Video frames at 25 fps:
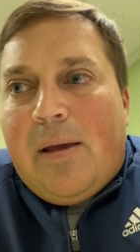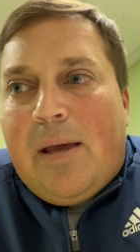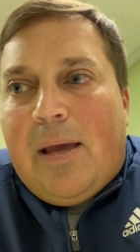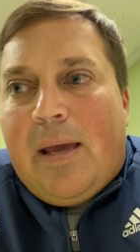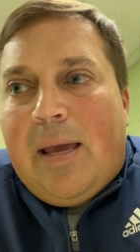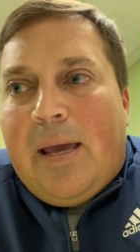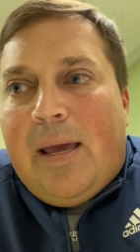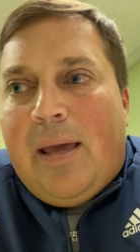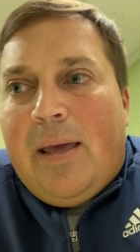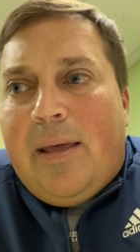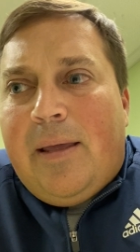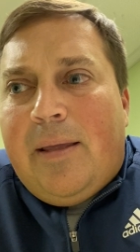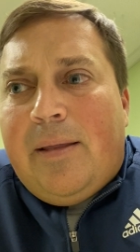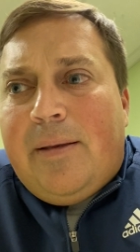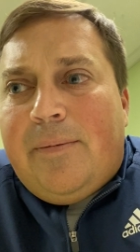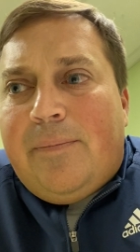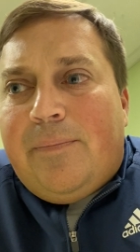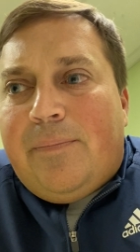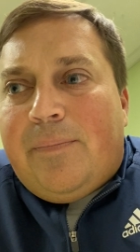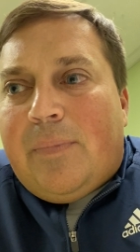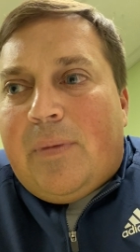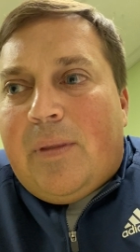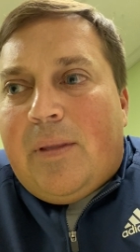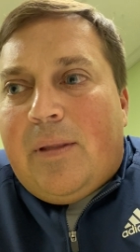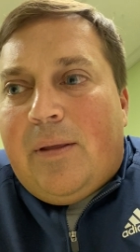
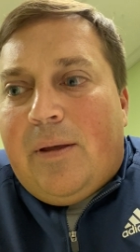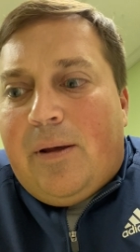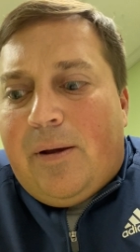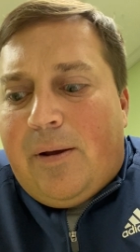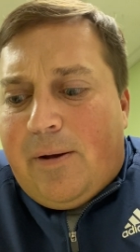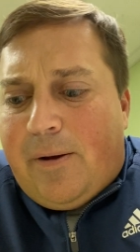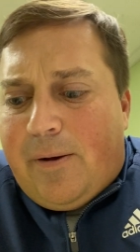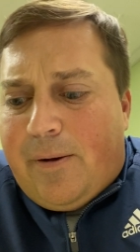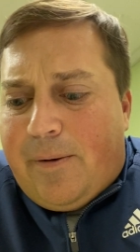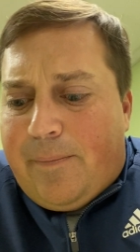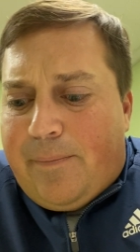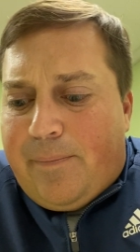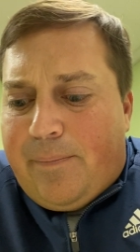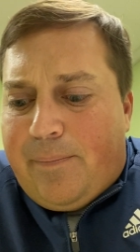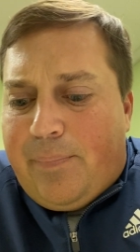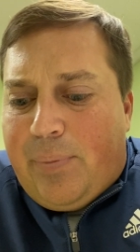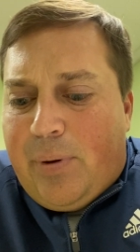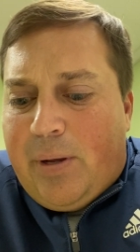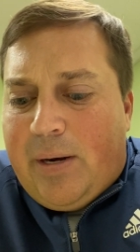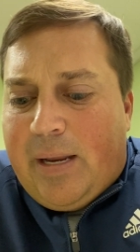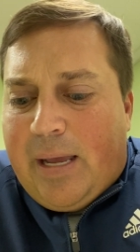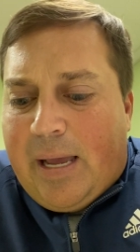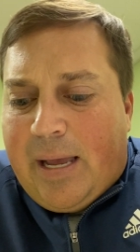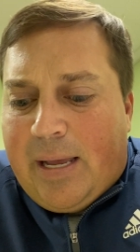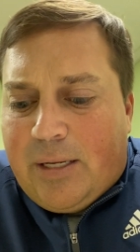and um,
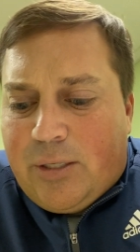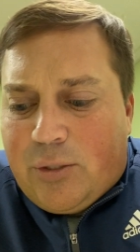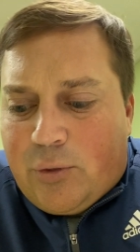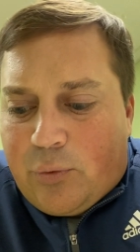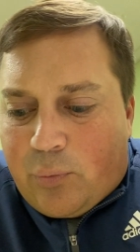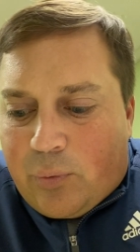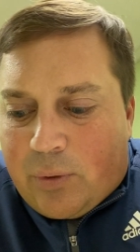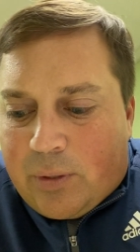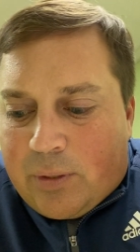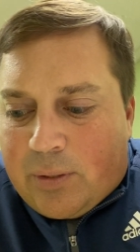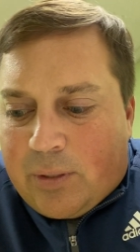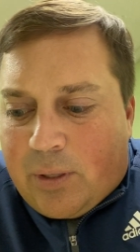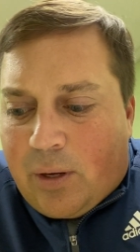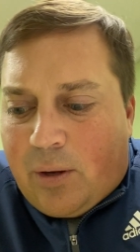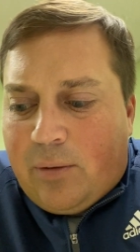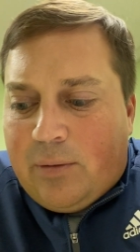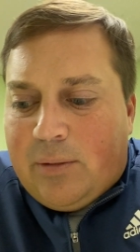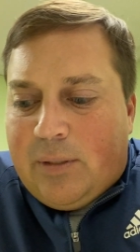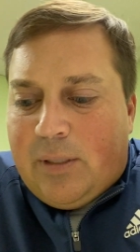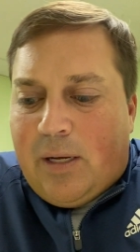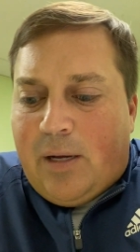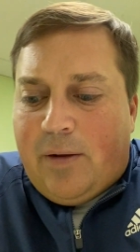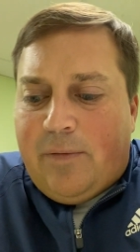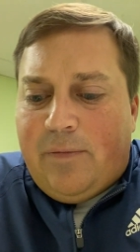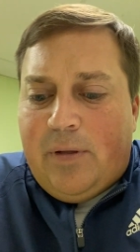but as a
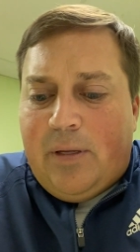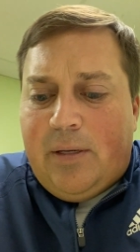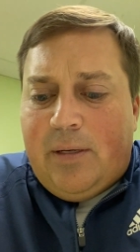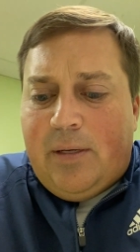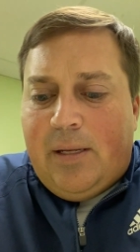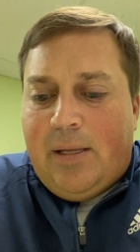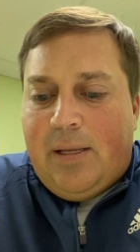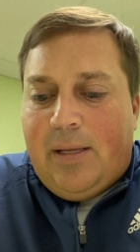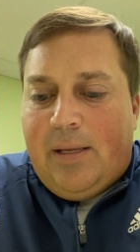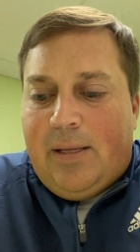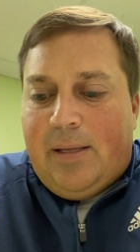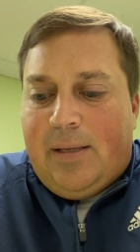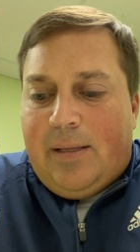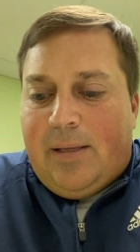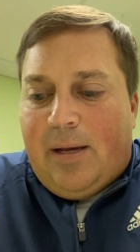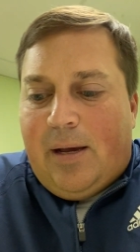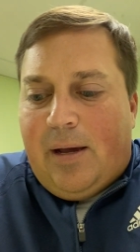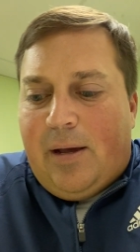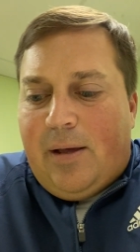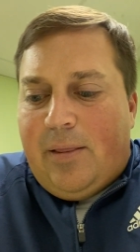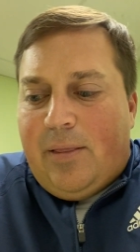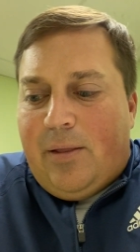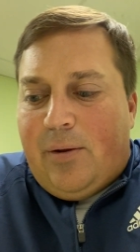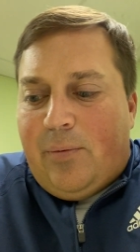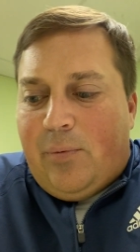result of it
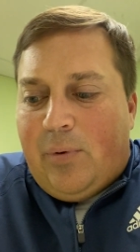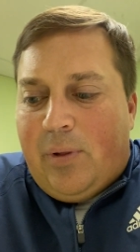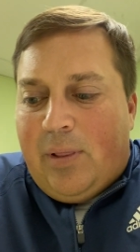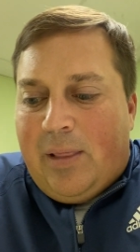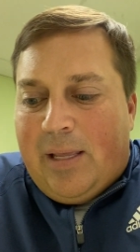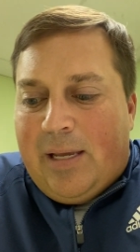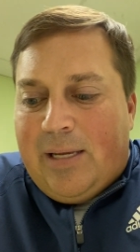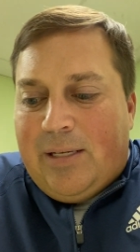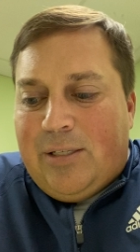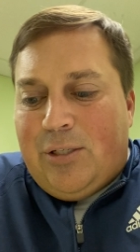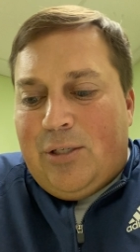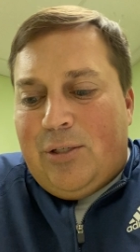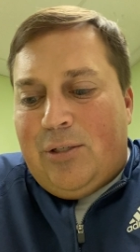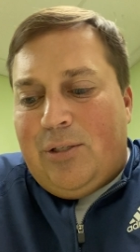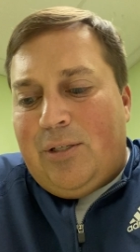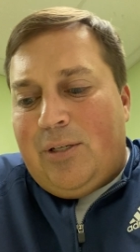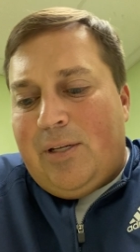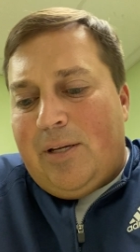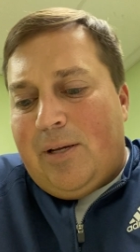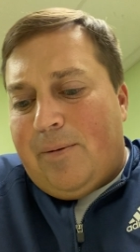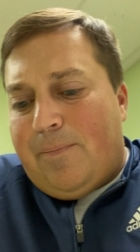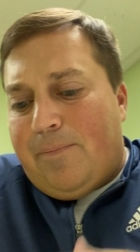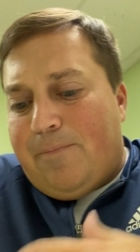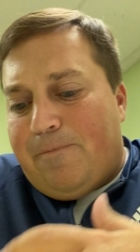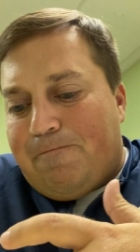uh, the
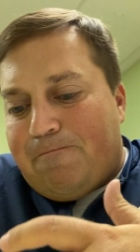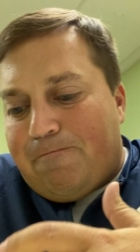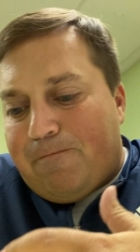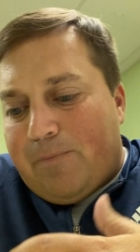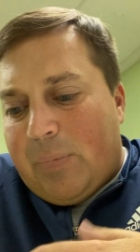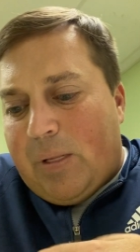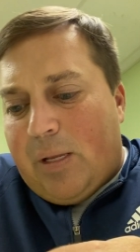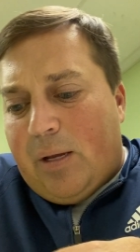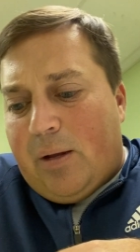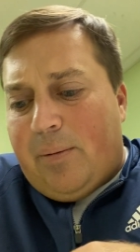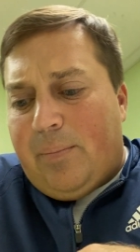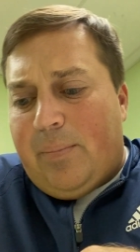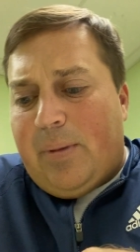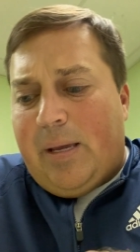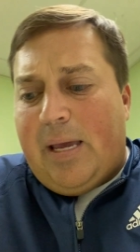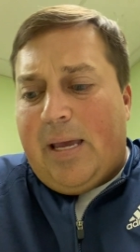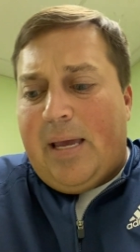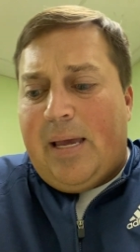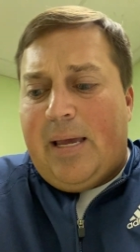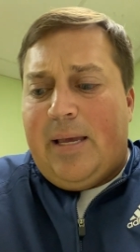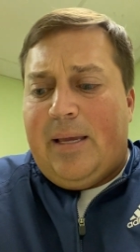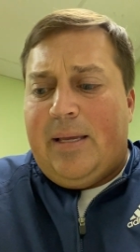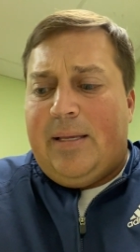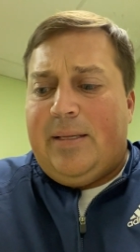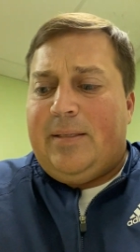relationship um,
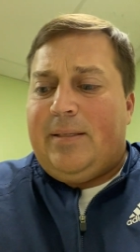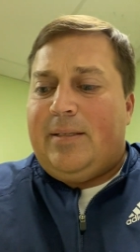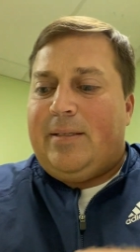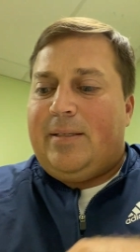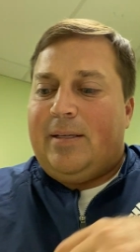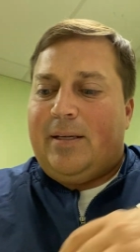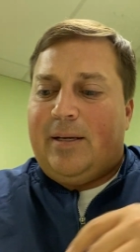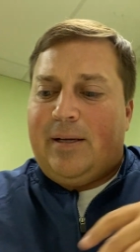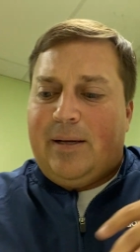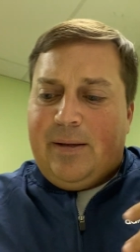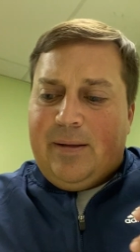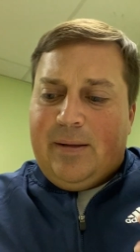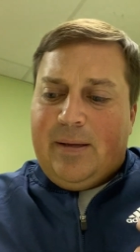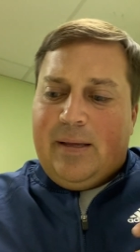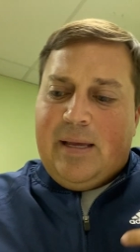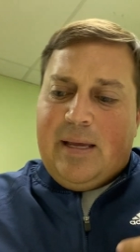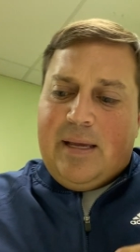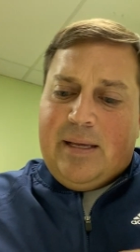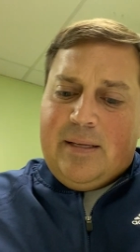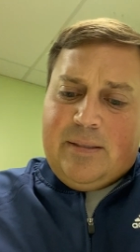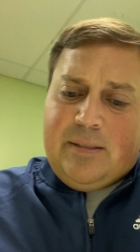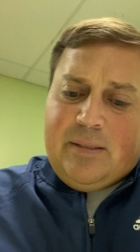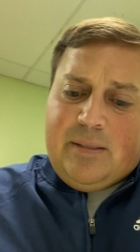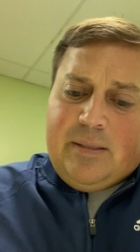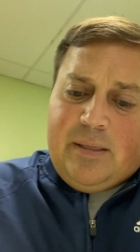has uh,
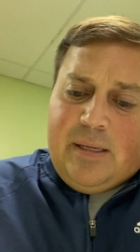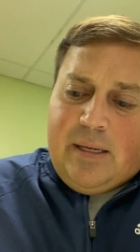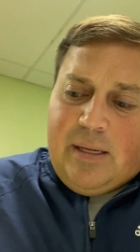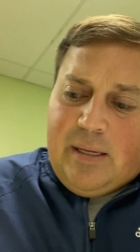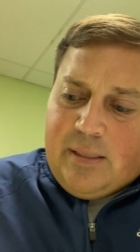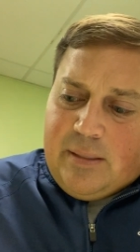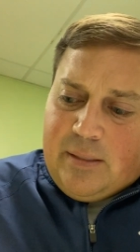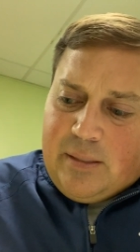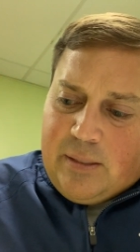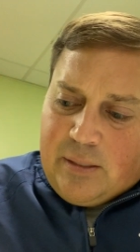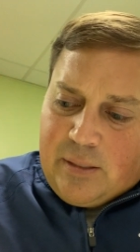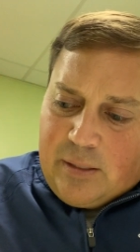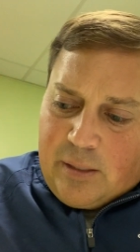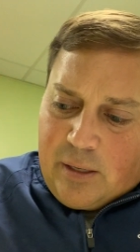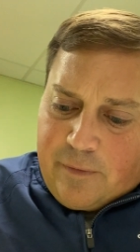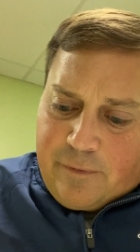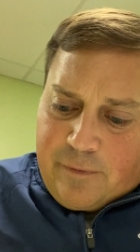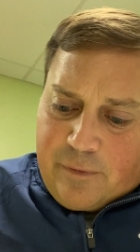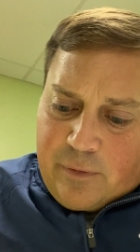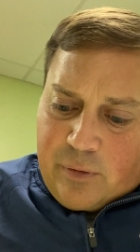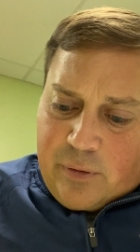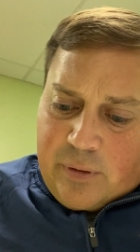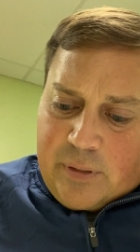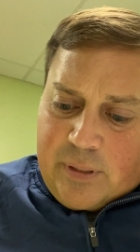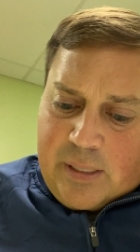has has
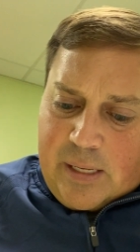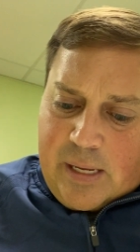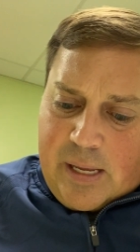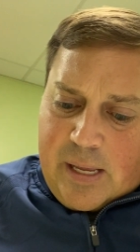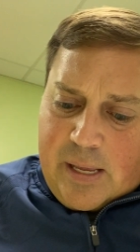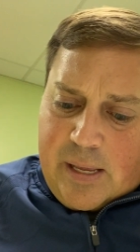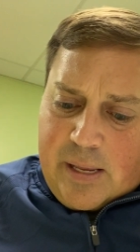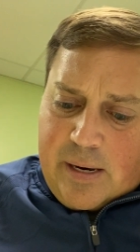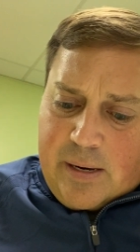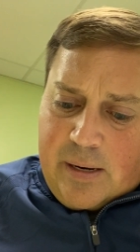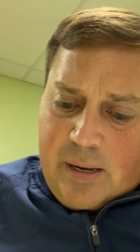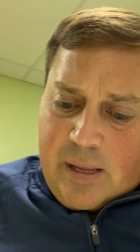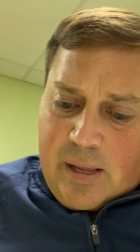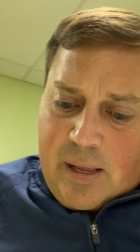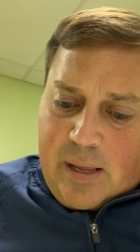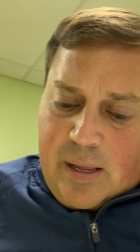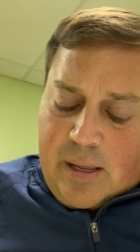suffered, and